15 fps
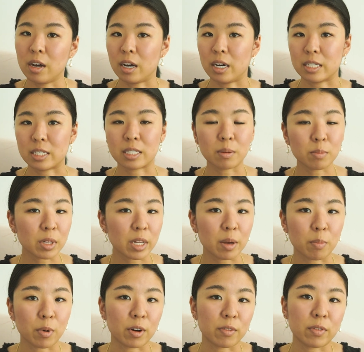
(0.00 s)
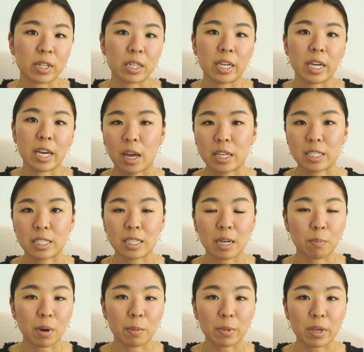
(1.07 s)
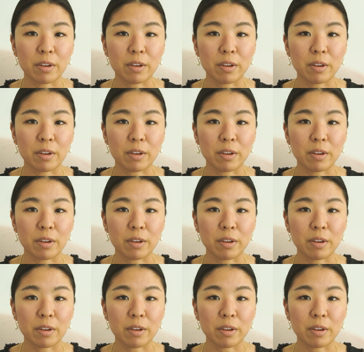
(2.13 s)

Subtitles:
assimilate perfectly, and step up